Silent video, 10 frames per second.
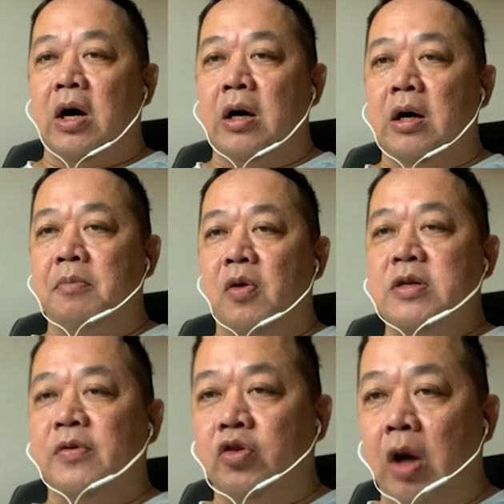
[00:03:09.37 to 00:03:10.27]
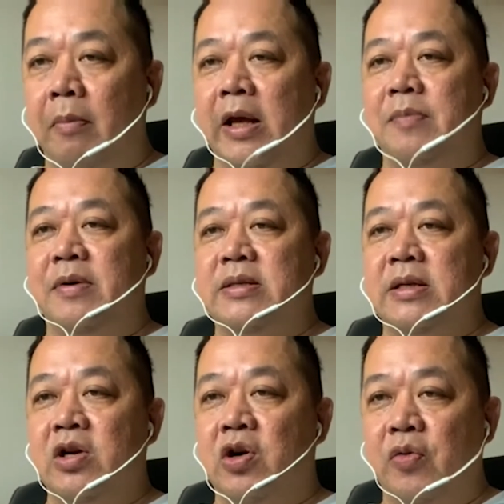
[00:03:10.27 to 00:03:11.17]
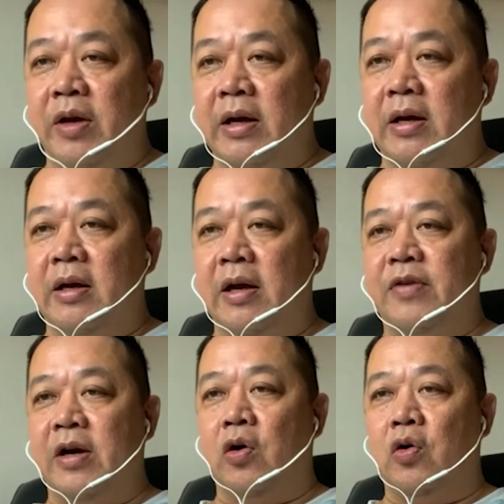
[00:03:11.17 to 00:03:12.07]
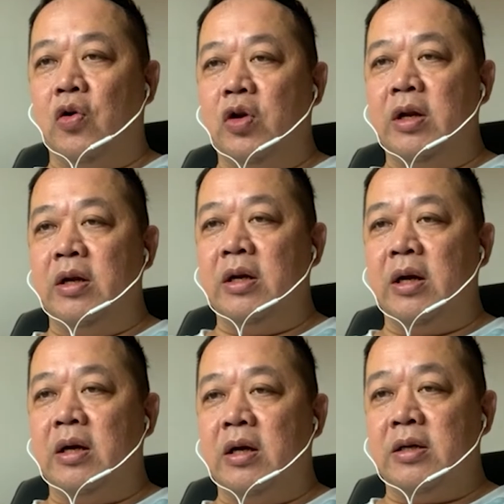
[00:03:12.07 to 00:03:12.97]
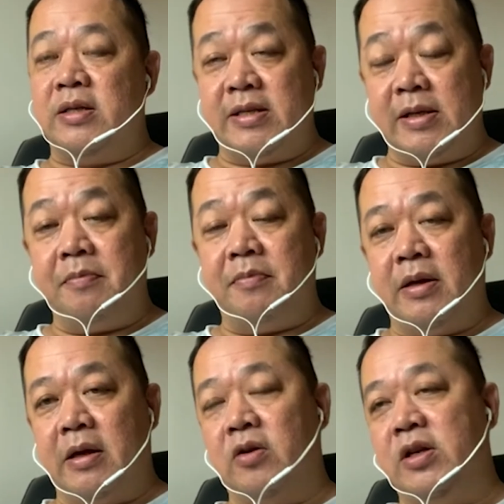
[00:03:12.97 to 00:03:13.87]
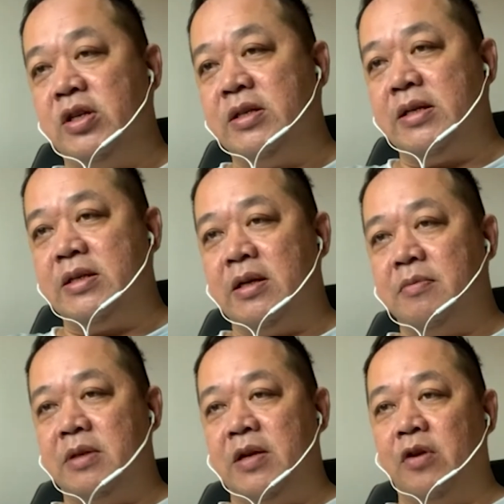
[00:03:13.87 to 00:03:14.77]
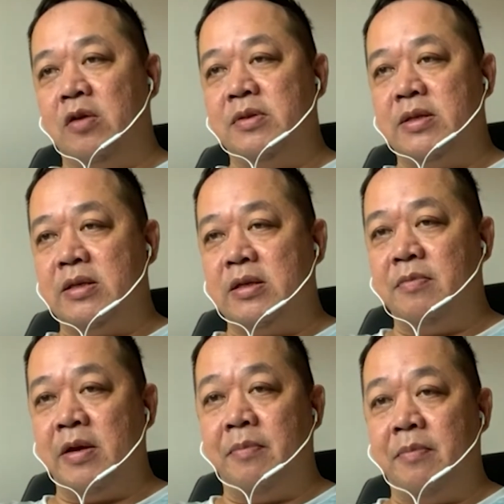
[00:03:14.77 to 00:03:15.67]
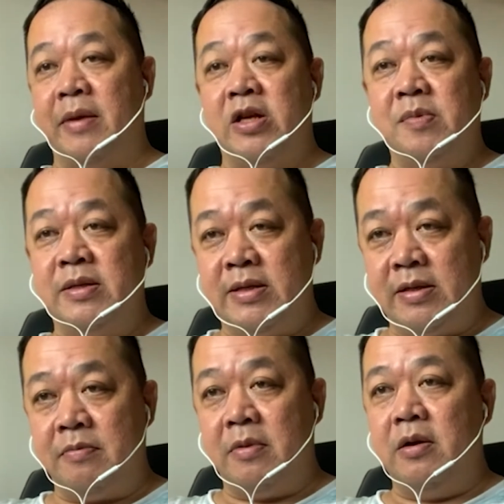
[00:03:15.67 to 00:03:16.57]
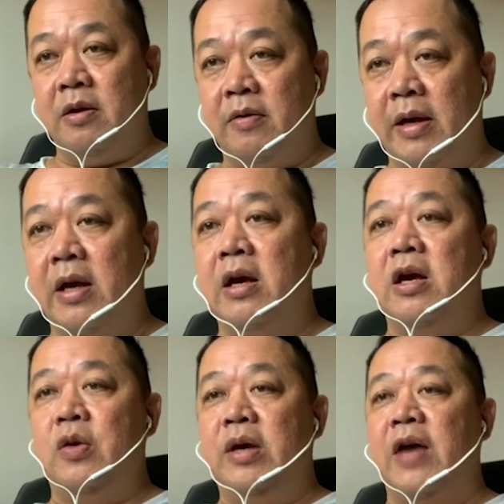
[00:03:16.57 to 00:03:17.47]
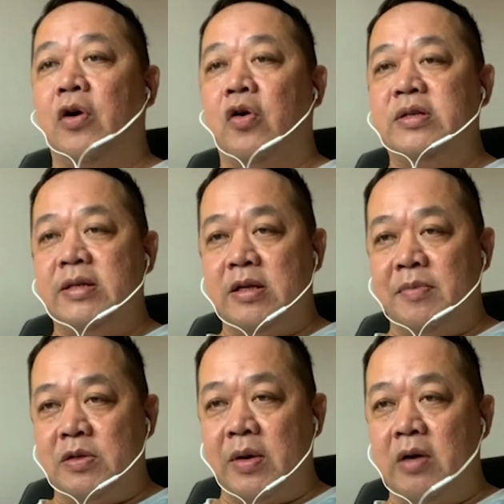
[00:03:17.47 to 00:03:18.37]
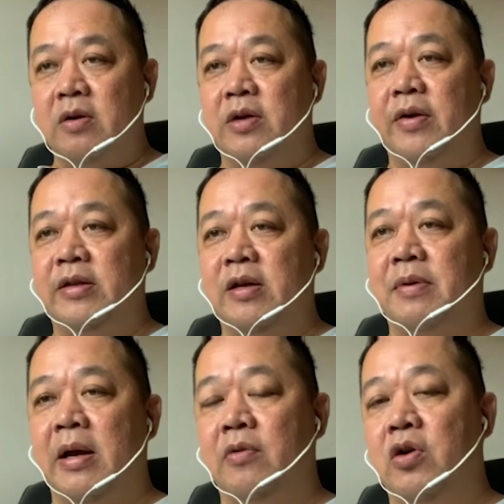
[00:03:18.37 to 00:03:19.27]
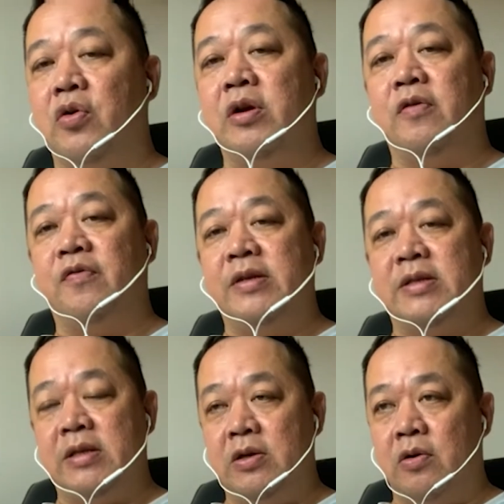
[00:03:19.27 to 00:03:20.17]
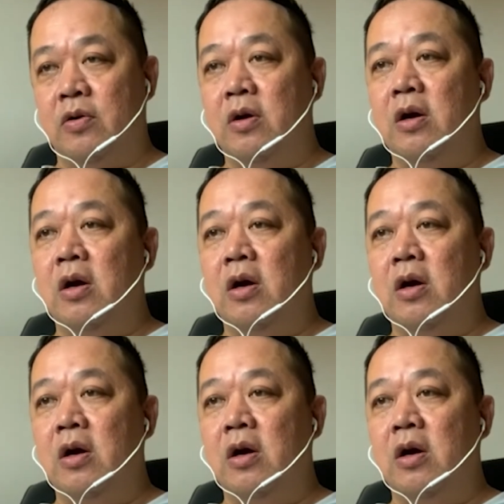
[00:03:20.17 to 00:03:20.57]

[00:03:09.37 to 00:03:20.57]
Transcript: Most of the top labels in Korea have their own system, audition system, development system, and management system, right? We have our own system as well, created by our Korean office CEO.